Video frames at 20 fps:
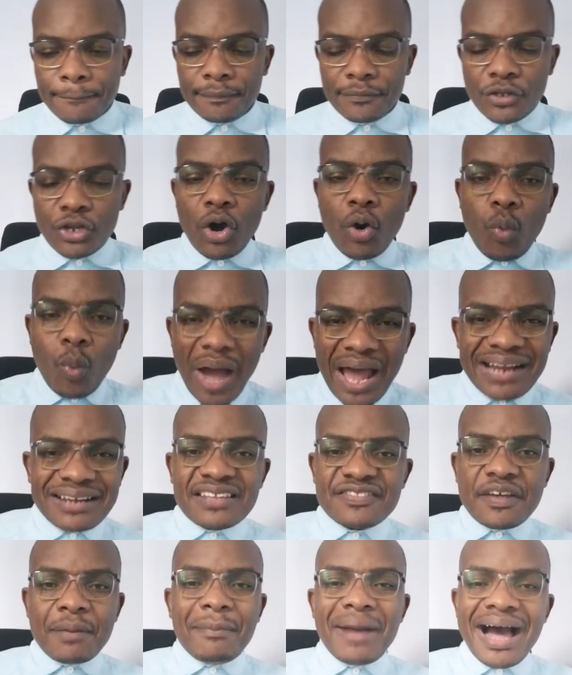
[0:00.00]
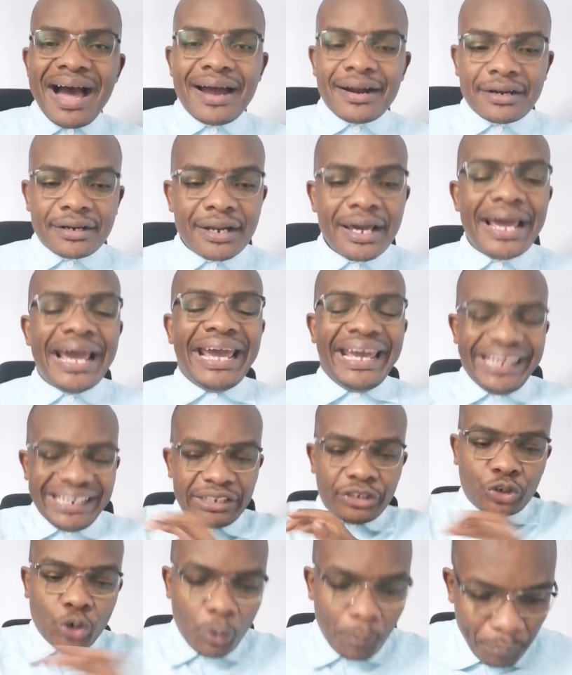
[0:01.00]
No wonder the man
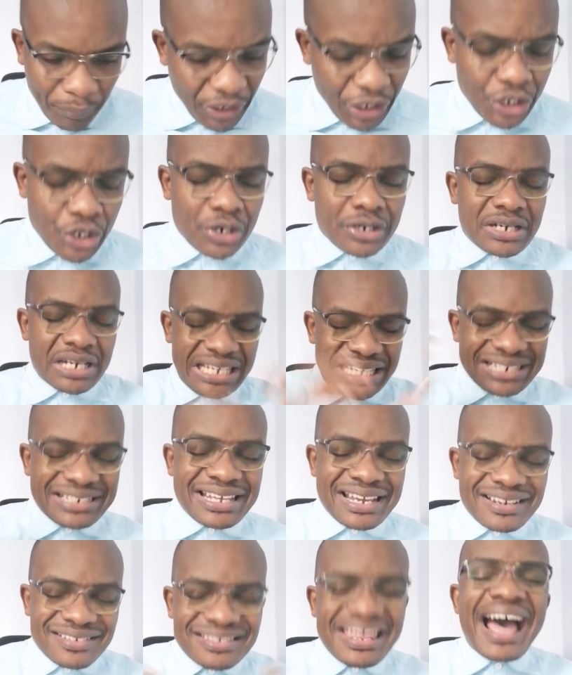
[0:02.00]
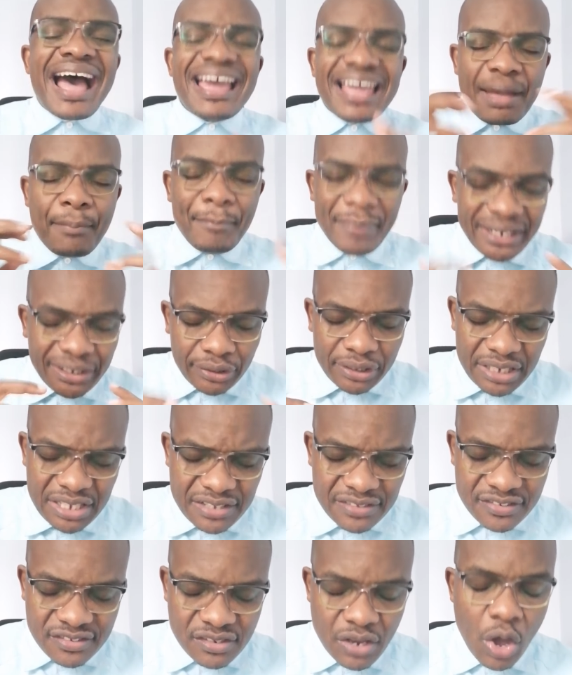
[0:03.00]
had dominion in the entire Middle
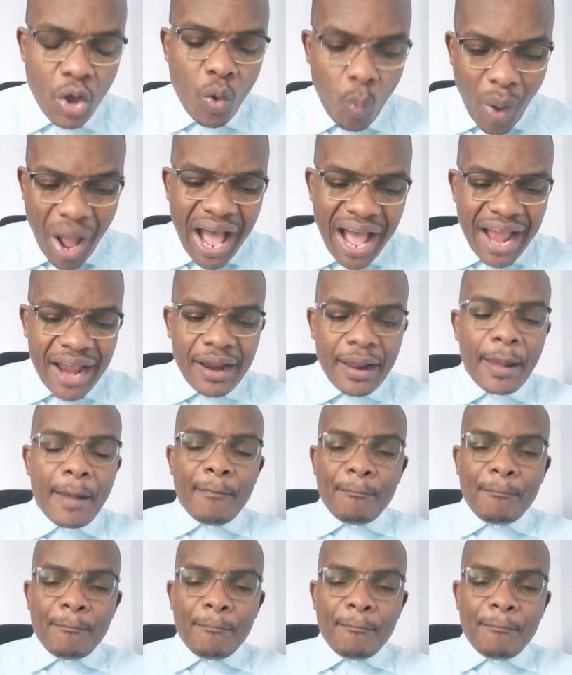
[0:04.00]
East. Why?